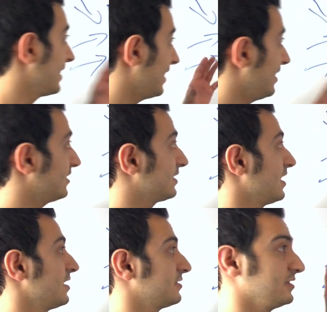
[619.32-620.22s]
is
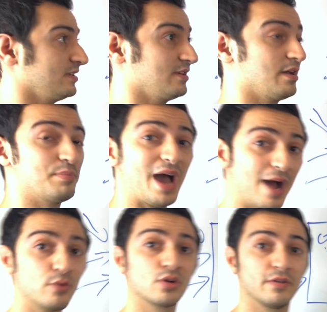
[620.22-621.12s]
the
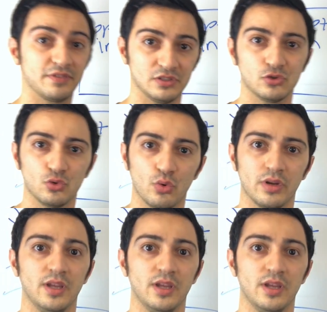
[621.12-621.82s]
power of a story